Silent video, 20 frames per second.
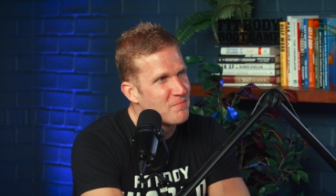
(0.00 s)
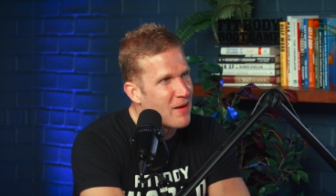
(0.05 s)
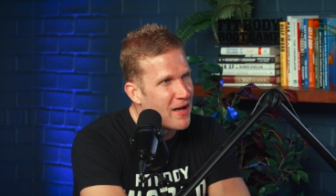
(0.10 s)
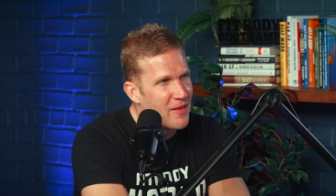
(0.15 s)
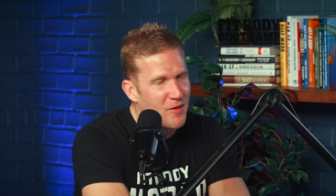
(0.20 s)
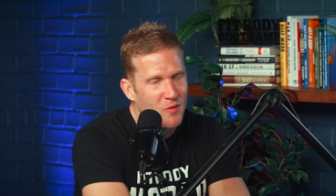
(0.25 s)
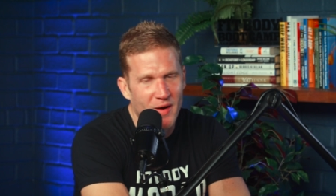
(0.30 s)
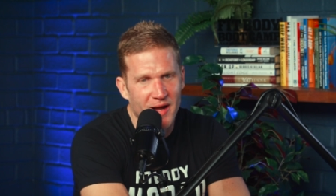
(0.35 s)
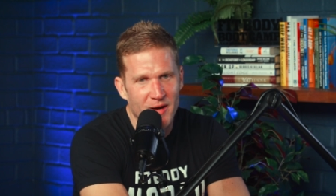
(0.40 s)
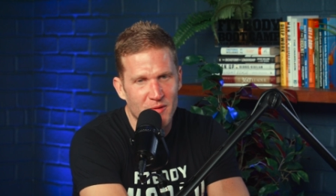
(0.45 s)
By
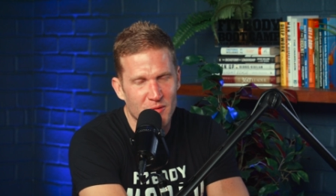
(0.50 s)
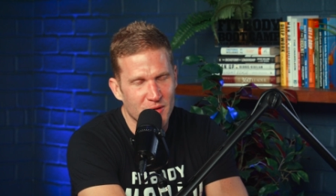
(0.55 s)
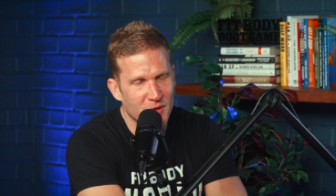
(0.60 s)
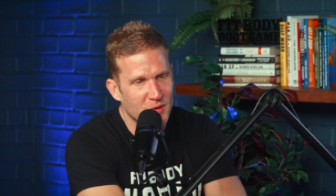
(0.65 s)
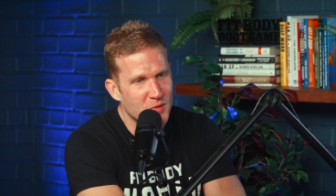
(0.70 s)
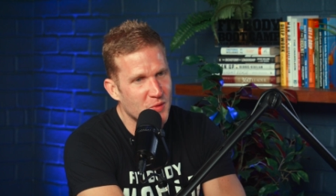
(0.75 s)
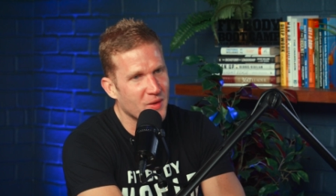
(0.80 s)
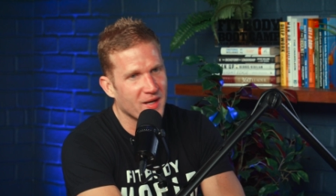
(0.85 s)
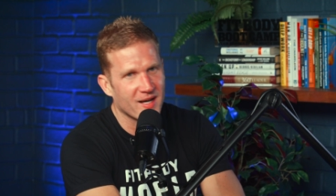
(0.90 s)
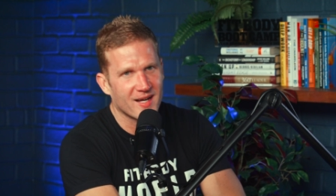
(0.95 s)
the so, way, real
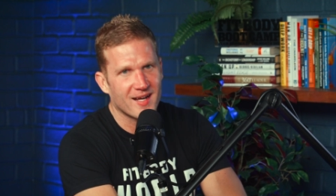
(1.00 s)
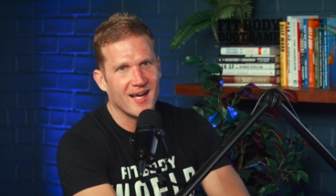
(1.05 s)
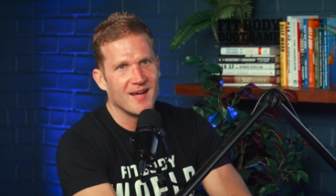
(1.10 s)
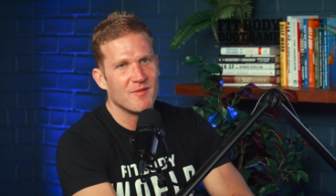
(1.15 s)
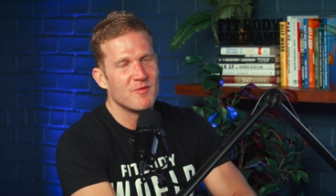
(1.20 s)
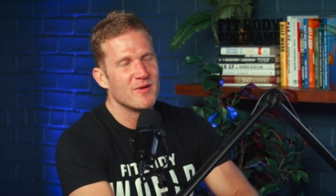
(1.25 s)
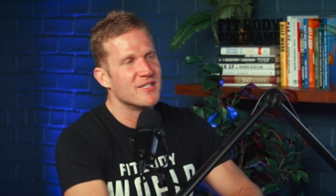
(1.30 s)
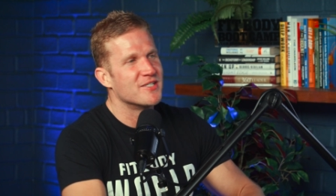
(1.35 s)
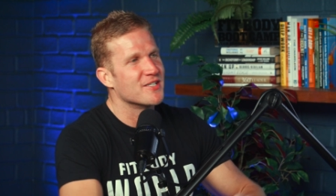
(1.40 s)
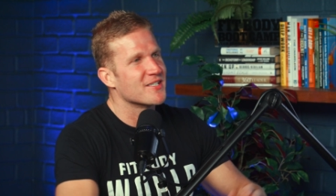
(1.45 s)
quick,
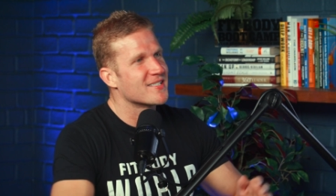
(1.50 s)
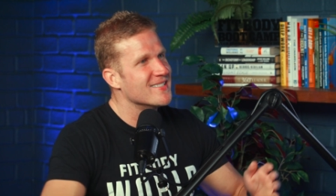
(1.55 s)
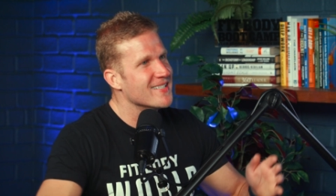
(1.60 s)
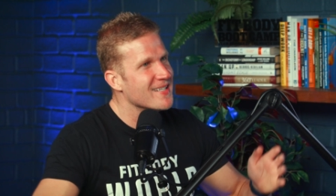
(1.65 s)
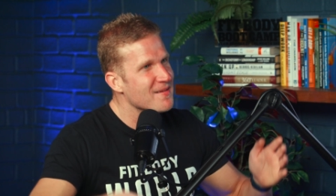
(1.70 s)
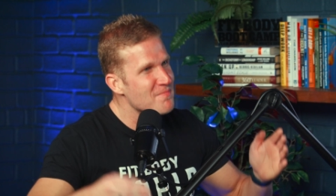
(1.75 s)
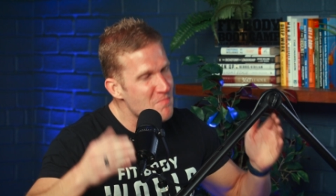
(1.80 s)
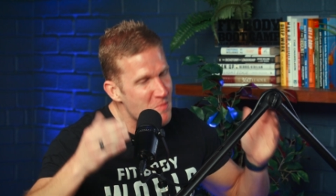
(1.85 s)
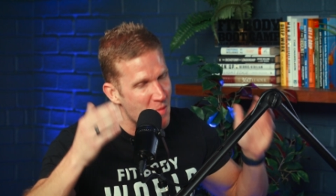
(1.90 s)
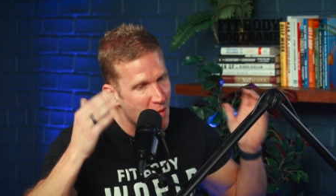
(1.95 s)
we just
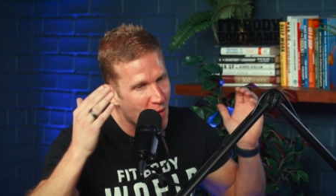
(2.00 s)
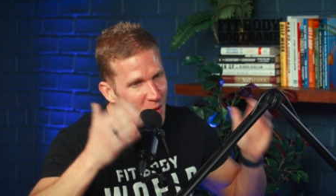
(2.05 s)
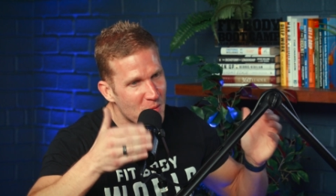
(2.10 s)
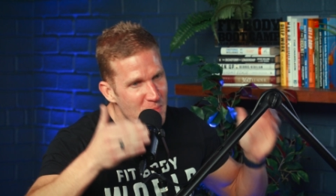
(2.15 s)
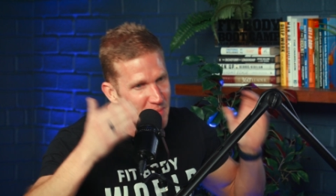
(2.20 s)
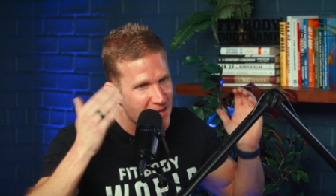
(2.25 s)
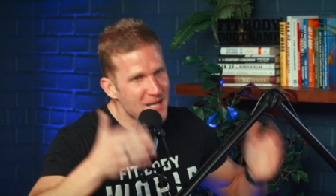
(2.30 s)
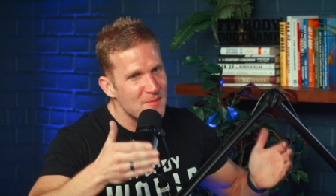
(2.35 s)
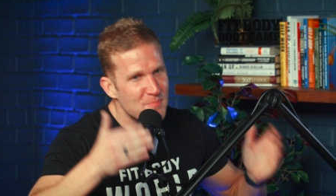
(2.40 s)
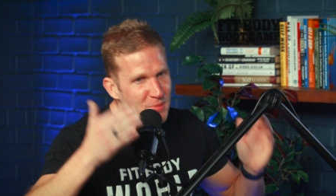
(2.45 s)
need more
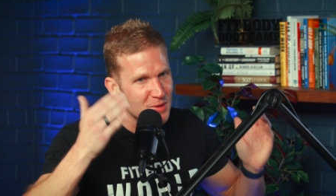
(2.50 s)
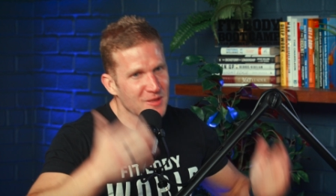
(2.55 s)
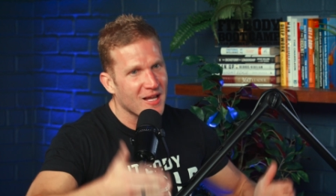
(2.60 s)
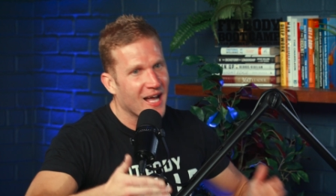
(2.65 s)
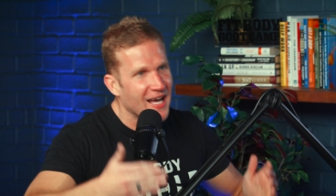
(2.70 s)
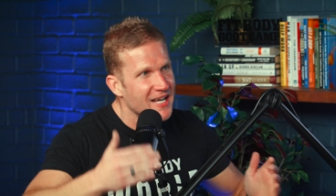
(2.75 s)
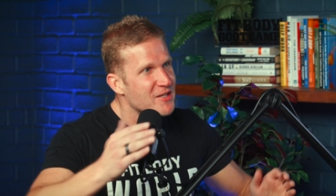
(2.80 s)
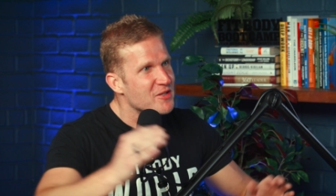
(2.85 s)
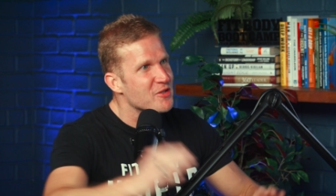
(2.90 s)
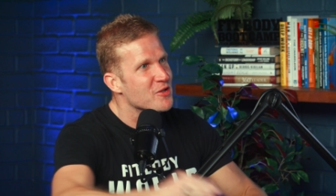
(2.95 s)
people
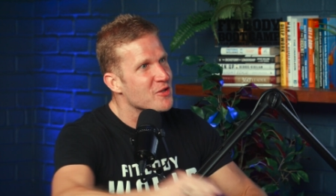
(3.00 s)
like